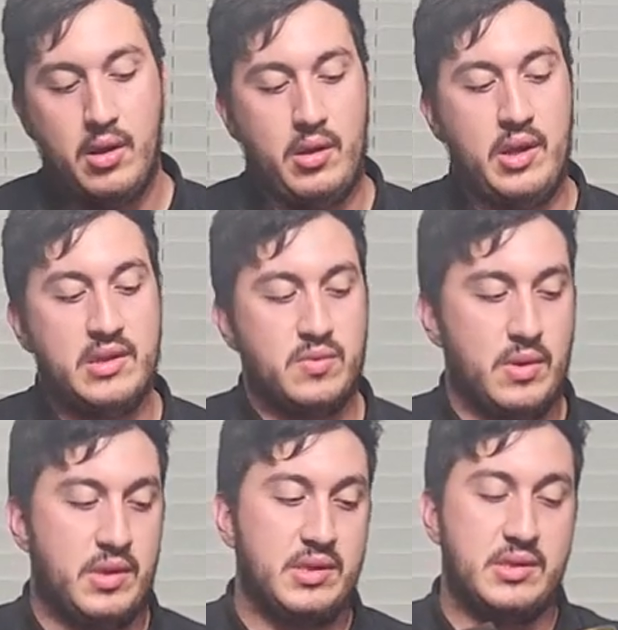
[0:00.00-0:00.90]
Guess what
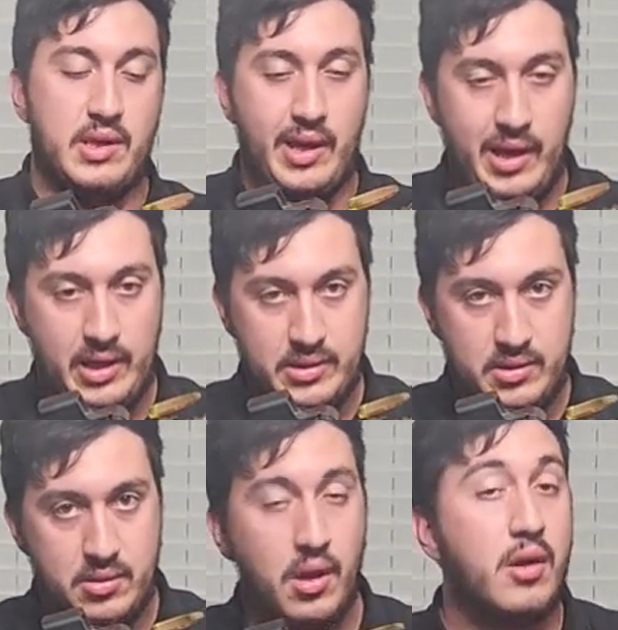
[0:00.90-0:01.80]
this thing
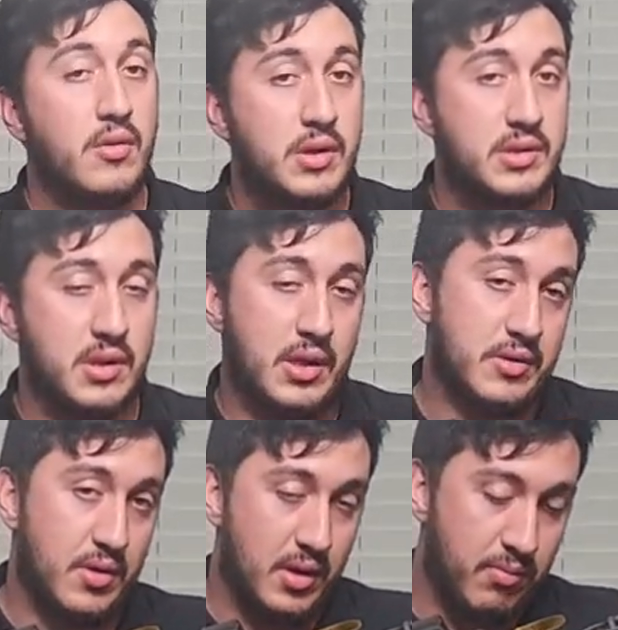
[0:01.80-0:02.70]
has? Not only is
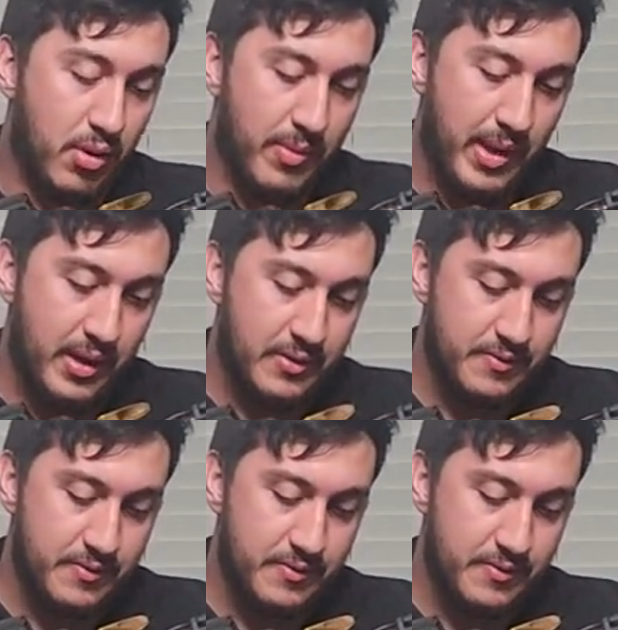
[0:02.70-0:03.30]
electronic blowback,